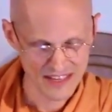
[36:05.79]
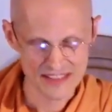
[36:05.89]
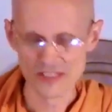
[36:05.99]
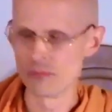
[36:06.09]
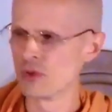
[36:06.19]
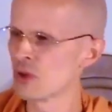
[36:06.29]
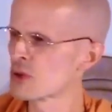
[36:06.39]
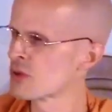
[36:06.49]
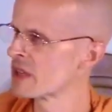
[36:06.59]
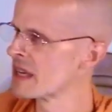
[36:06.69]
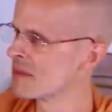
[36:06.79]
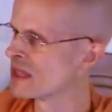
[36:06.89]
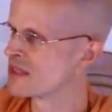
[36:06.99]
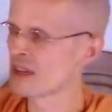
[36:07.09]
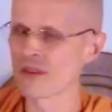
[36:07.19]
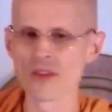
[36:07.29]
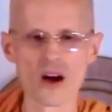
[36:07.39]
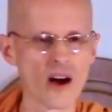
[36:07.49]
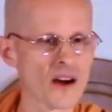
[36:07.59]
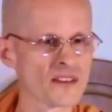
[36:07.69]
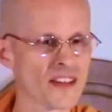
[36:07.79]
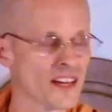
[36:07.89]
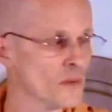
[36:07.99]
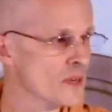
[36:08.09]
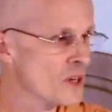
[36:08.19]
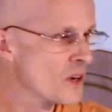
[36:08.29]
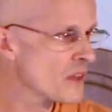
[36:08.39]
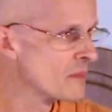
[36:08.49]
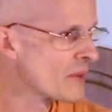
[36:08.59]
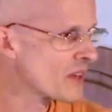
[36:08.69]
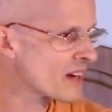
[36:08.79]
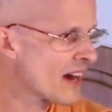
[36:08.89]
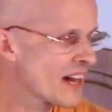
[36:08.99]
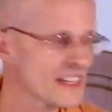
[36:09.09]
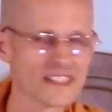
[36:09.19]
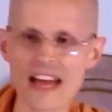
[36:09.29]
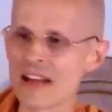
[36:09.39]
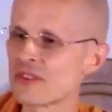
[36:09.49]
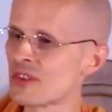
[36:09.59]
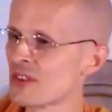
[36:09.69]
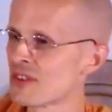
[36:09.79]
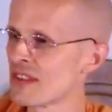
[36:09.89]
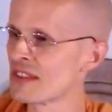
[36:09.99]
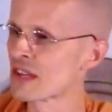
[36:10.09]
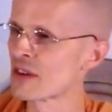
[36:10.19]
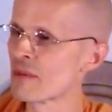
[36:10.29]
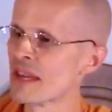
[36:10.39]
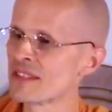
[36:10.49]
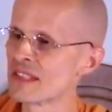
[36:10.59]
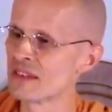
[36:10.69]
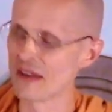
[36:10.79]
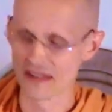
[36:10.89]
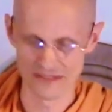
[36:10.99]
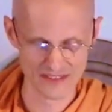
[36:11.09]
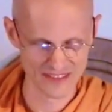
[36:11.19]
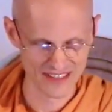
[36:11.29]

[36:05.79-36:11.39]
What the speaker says: This beautiful image of the heart, we know that Mother Kali dances in the cremation ground.